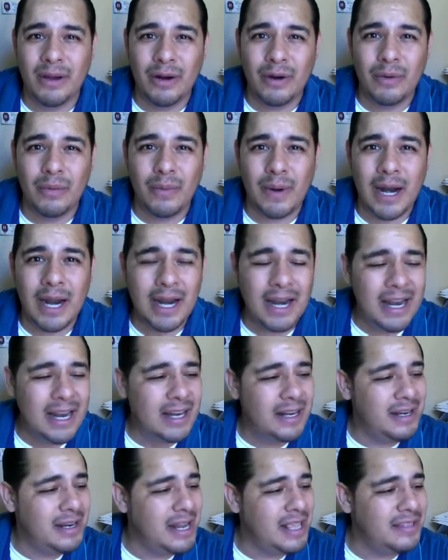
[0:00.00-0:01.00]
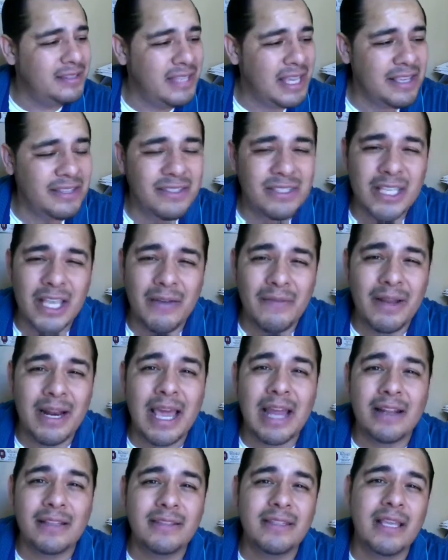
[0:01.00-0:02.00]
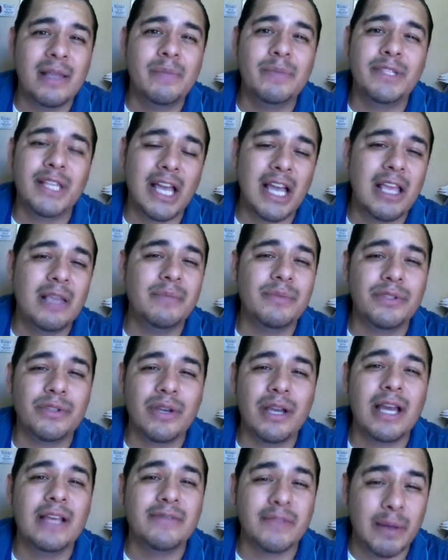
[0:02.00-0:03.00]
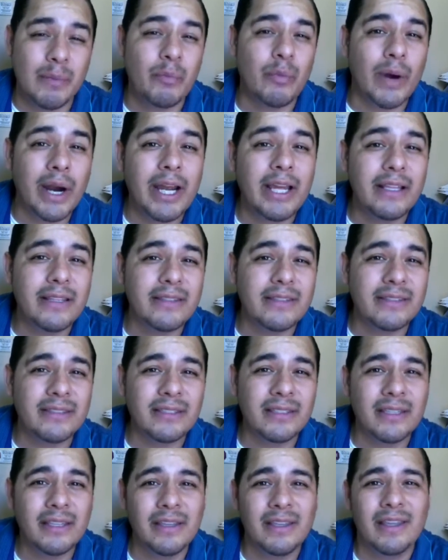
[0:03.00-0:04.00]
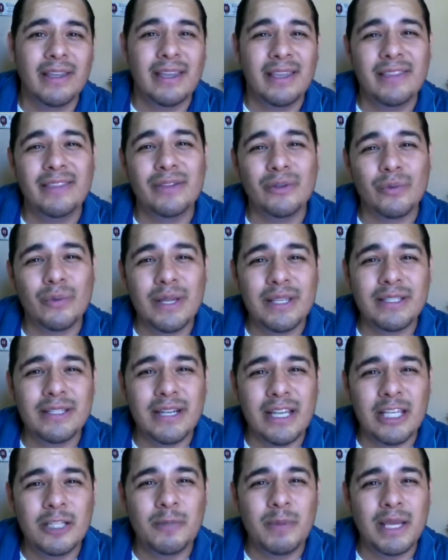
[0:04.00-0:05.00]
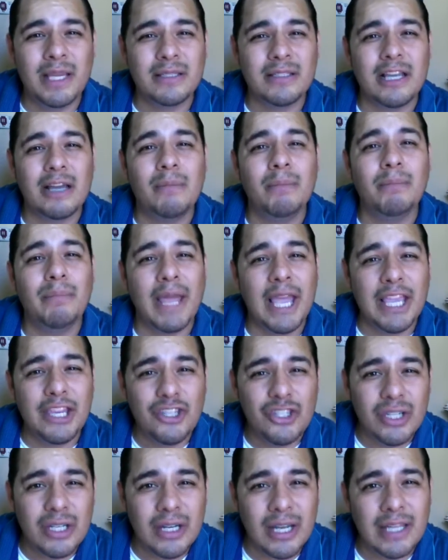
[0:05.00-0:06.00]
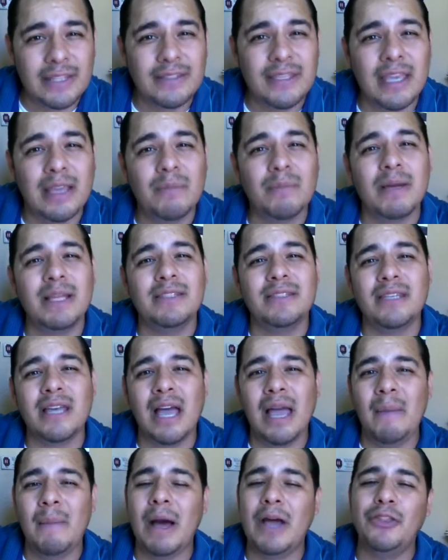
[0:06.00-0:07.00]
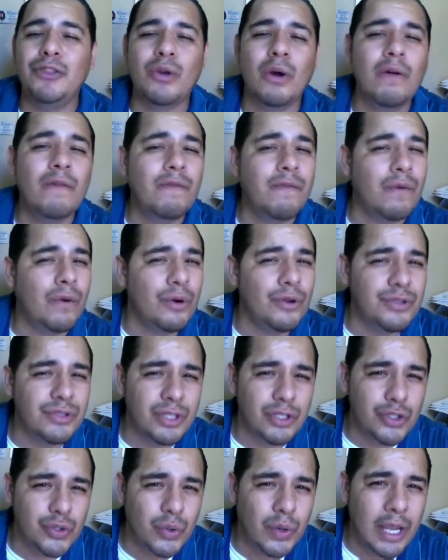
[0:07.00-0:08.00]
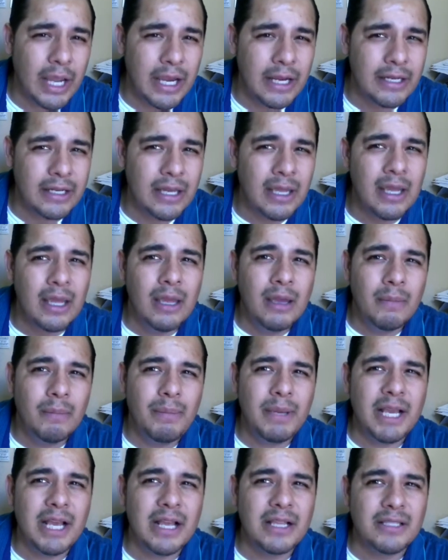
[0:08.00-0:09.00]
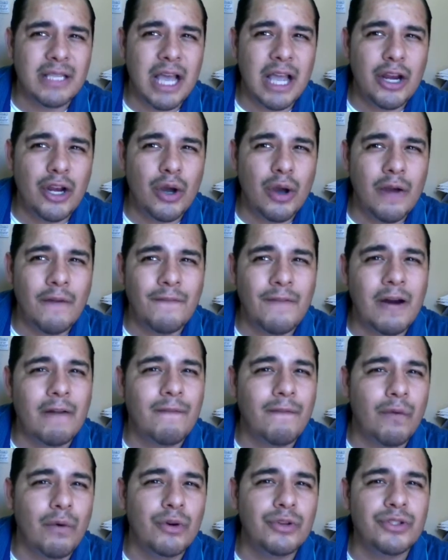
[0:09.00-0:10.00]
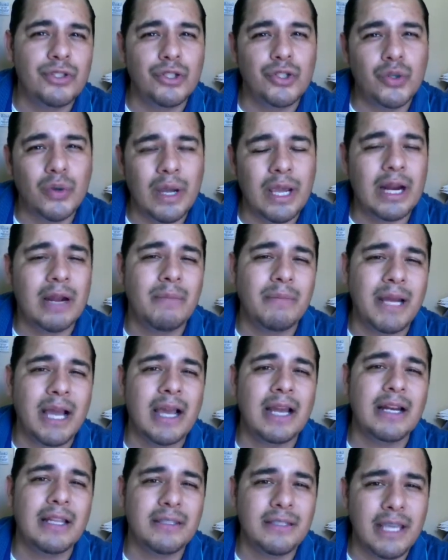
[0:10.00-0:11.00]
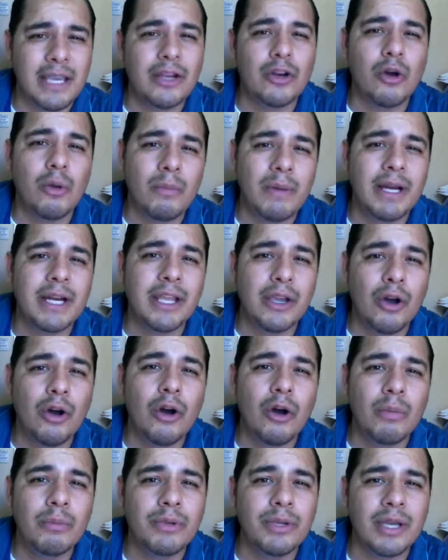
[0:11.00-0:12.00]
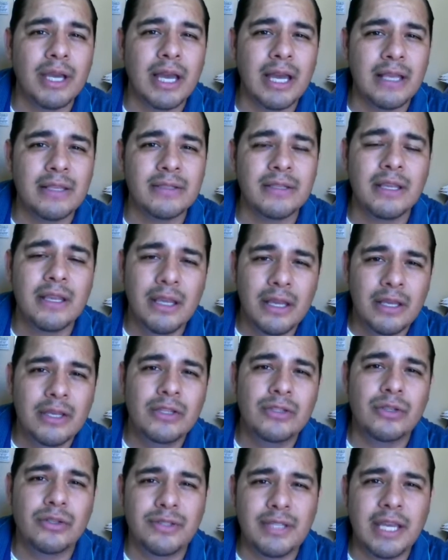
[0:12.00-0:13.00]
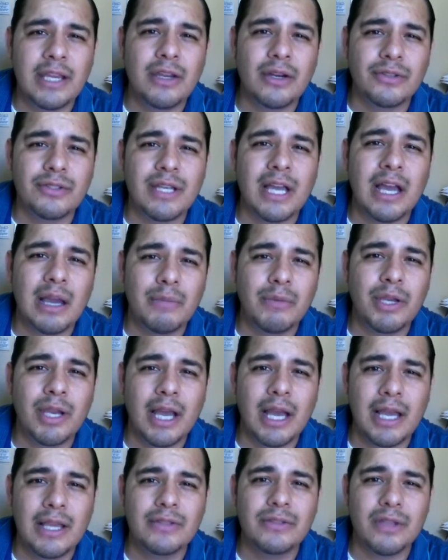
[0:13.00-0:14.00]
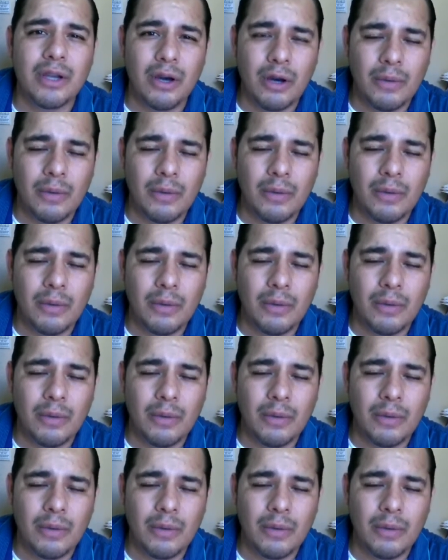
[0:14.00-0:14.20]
All right, let's say 7 out of 10 times, you guys, I'm right. And the reason is because I'm patient. I take my time. I don't force a trade, because I know if I force a trade, I'm not gonna take no money home, you guys. So take your time, you guys.